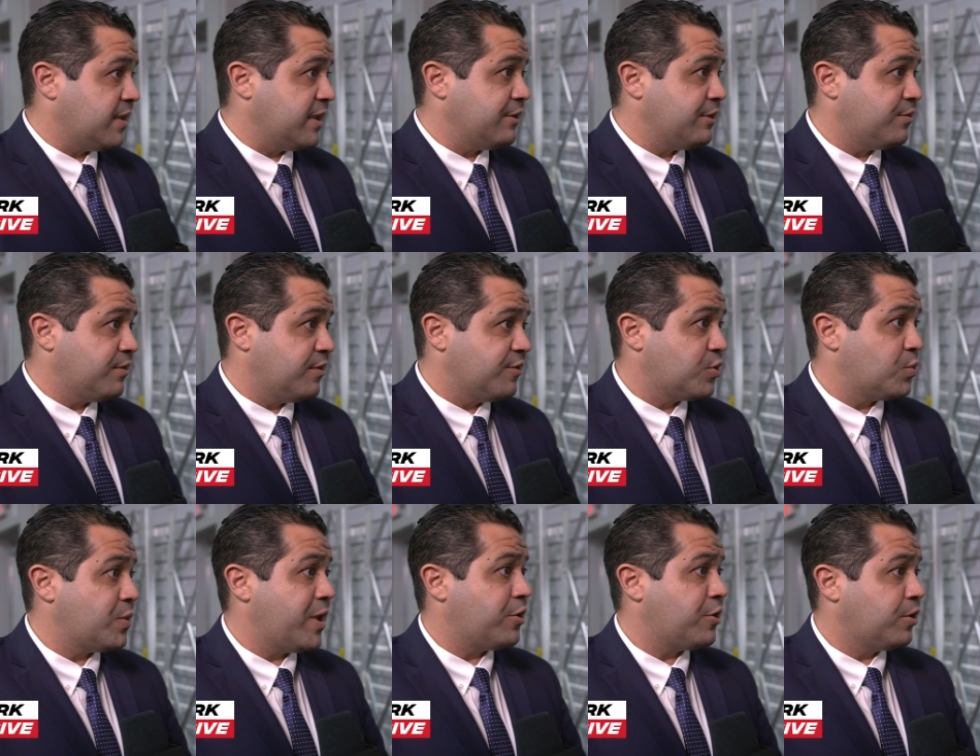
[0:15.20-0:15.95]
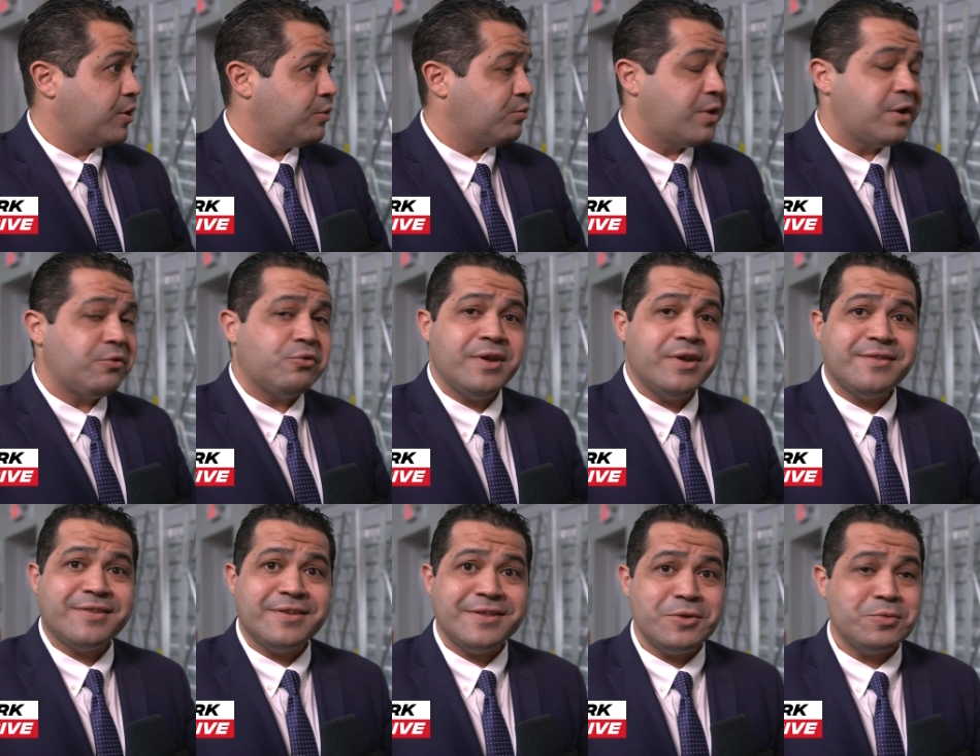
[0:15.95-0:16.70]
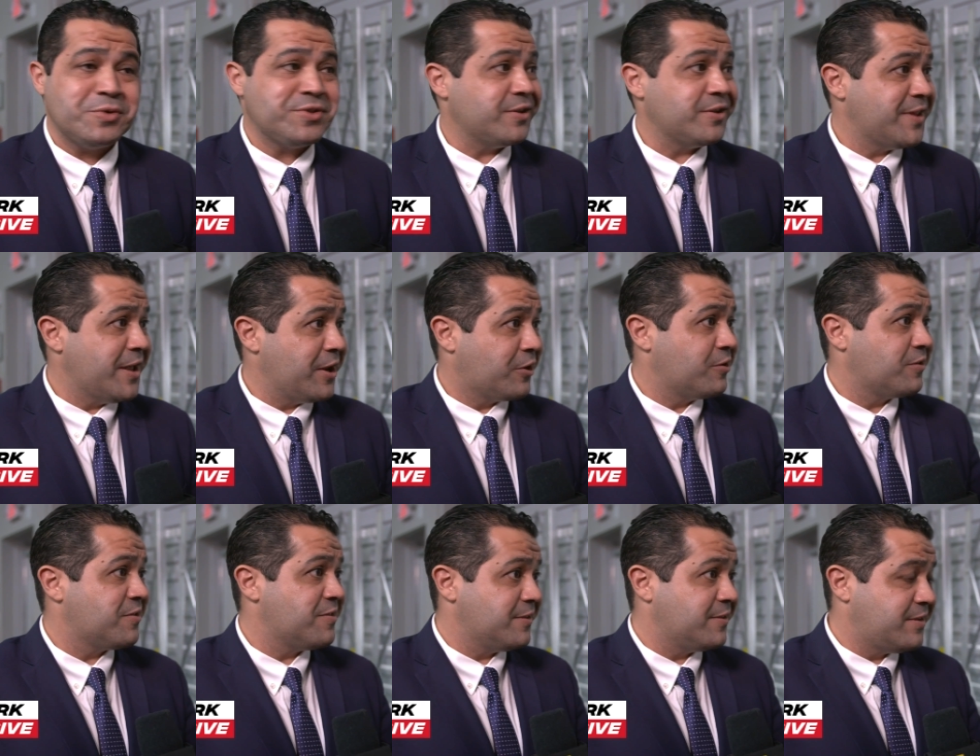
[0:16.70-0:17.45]
Angeles. We had a good run recently with the
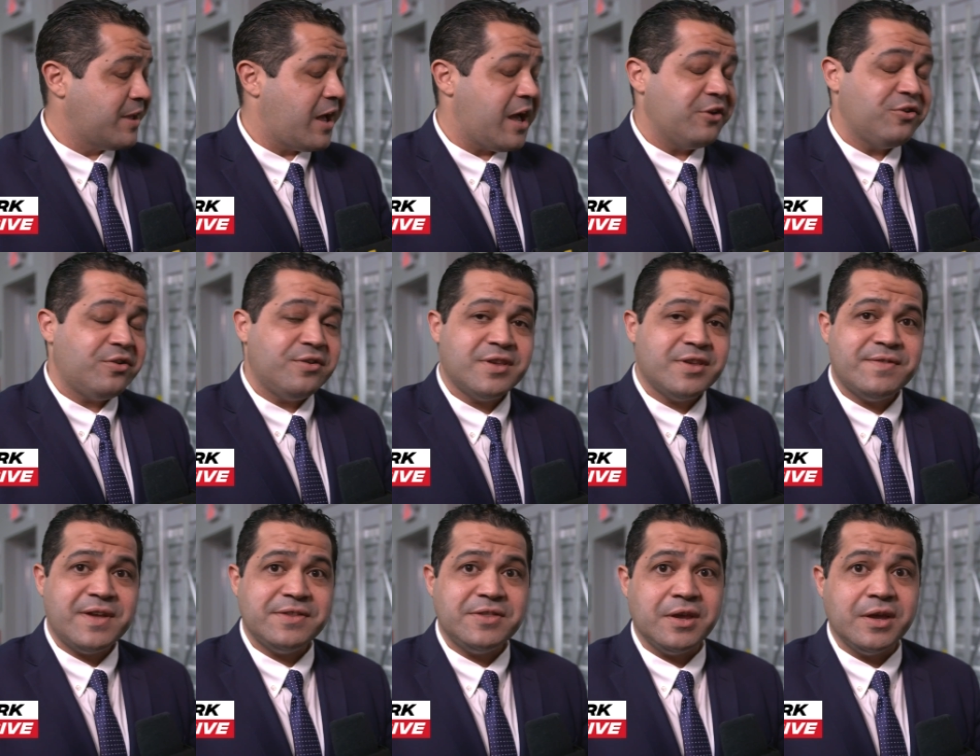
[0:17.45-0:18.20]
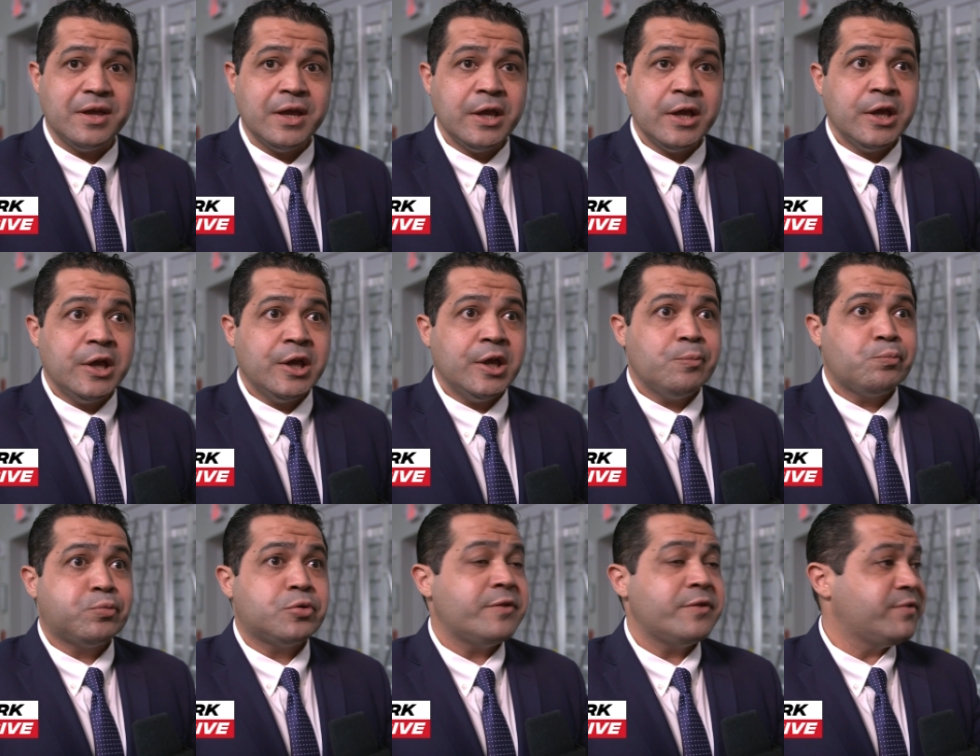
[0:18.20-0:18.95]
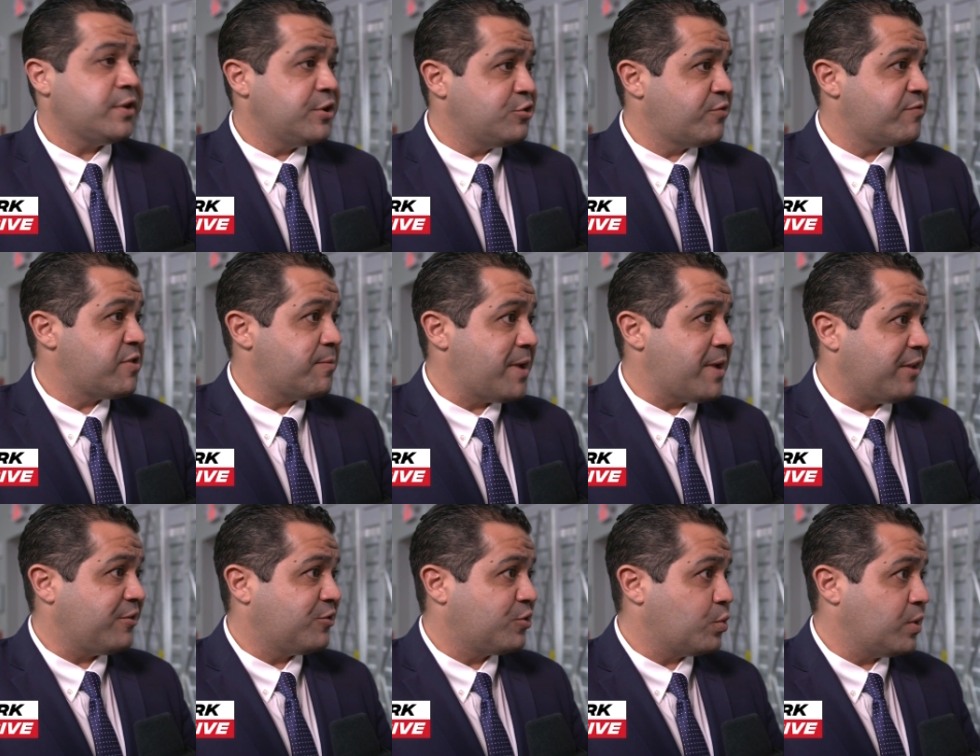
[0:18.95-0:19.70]
Lakers and the Dodgers. I've had the privilege over the
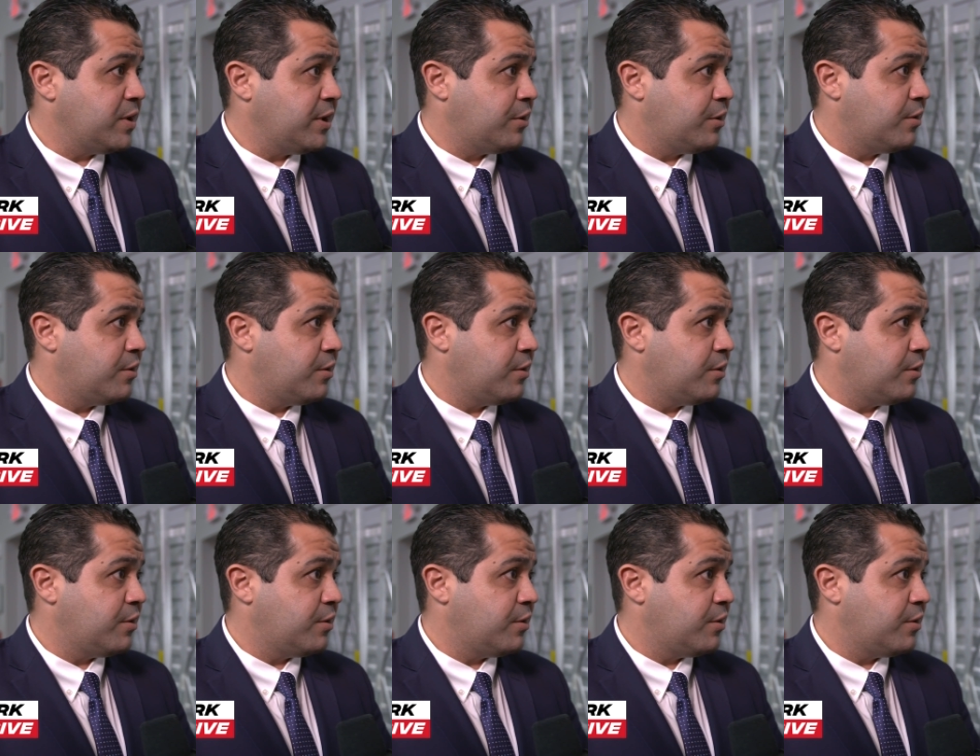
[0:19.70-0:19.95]
past 20